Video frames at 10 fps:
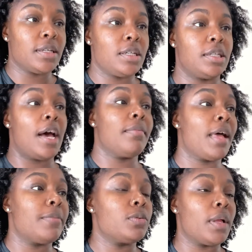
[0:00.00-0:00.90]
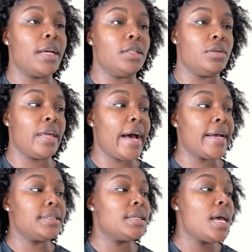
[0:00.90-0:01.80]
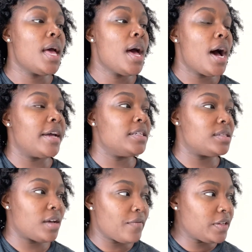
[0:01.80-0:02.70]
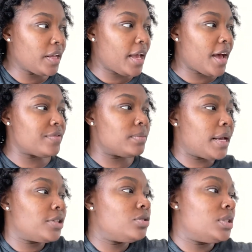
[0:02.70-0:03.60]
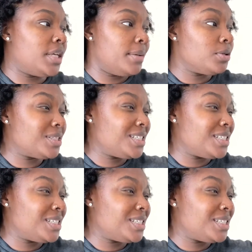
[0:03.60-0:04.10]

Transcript: on a time lapse while I do that. I discovered that I have some extra tables in